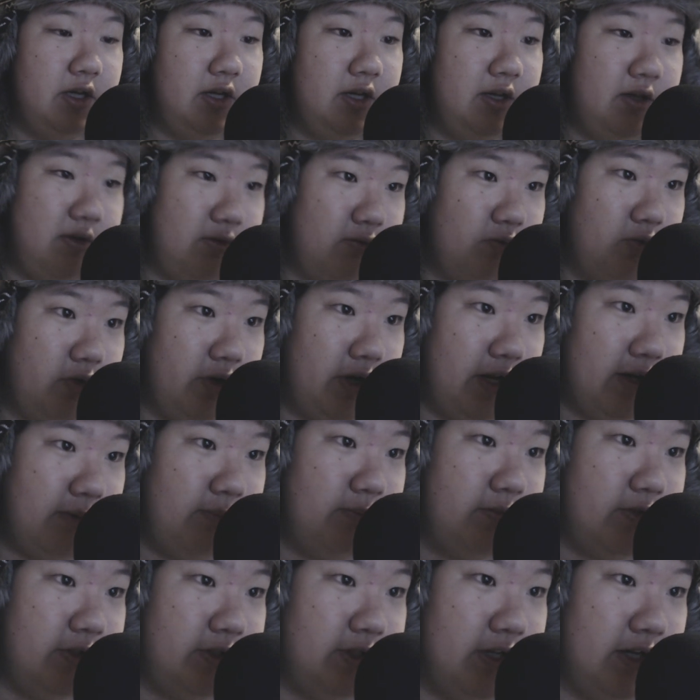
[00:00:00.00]

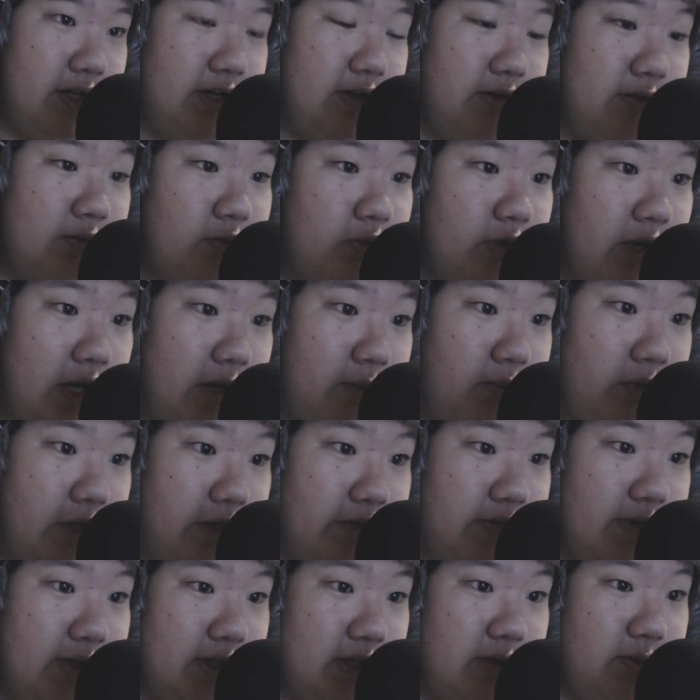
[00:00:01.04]
I'm
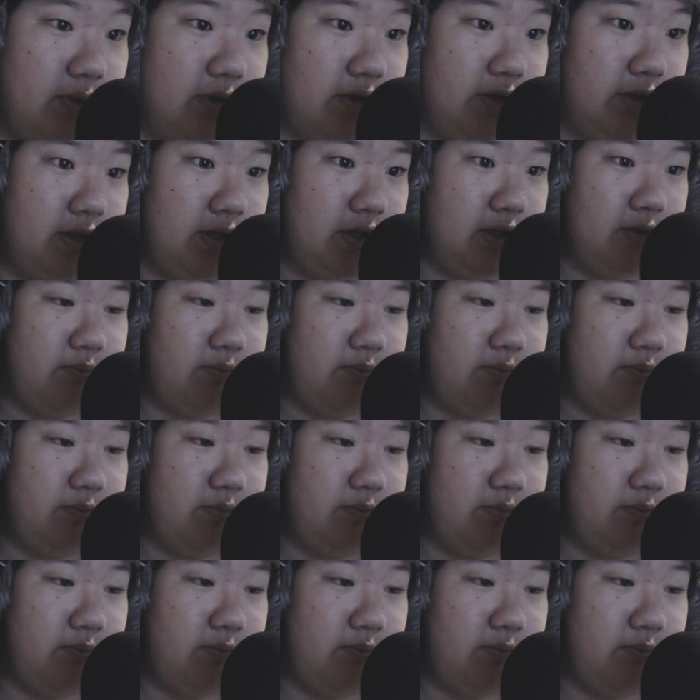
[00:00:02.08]
leaving the community,